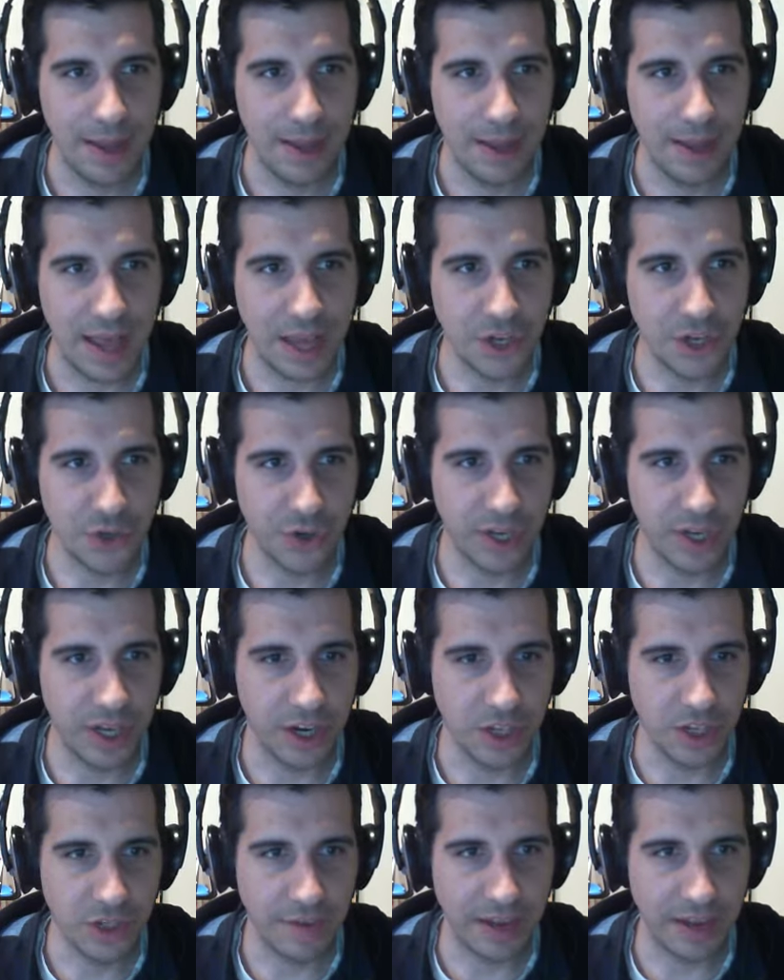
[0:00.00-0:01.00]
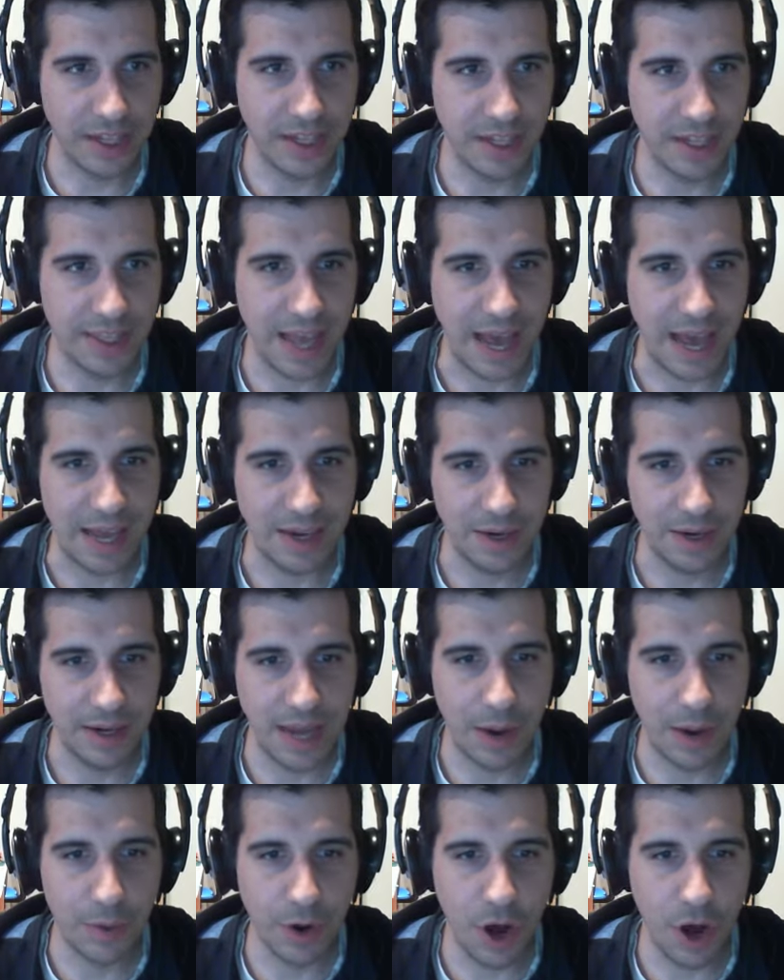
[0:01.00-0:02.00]
entry here. So if I click that,
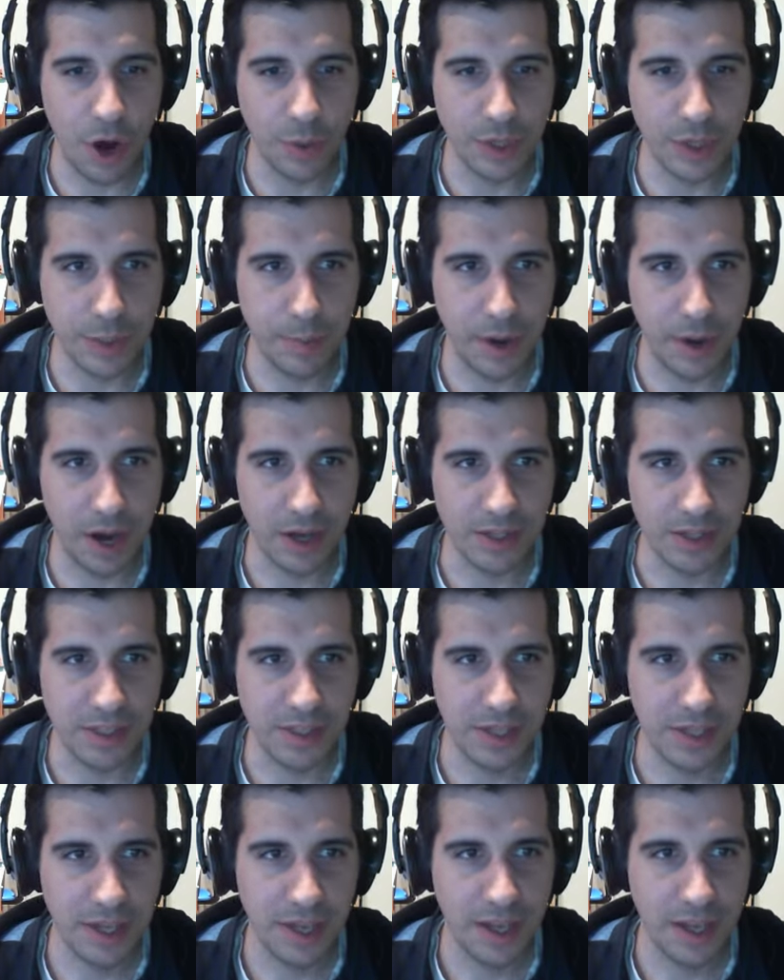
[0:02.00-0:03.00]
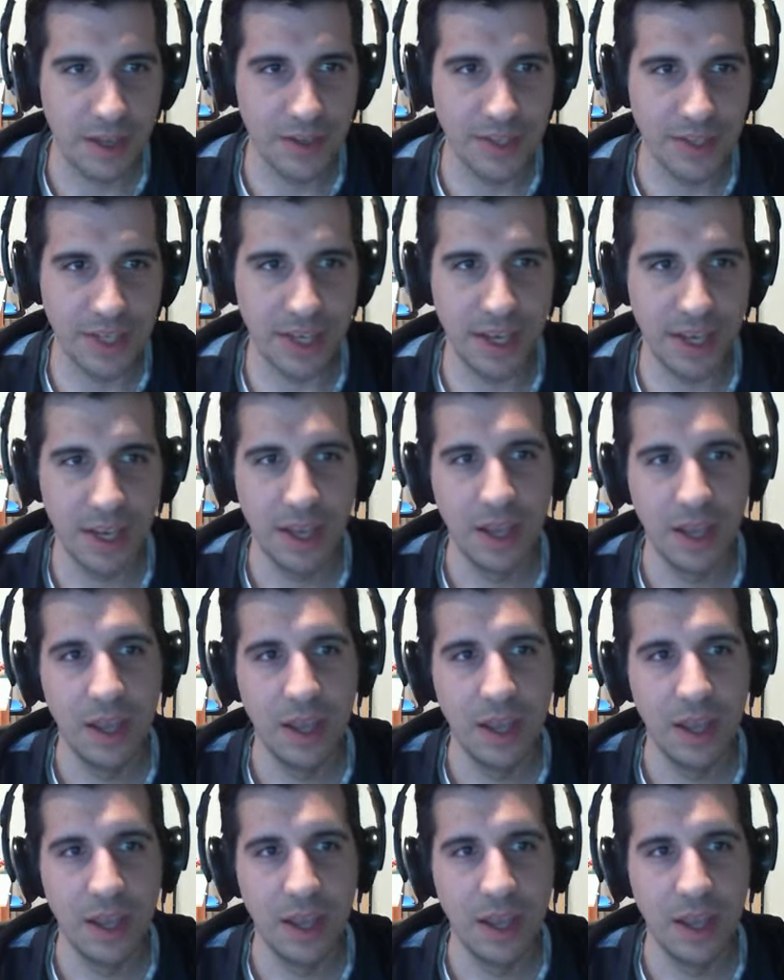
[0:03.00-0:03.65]
now we're always paused. You see?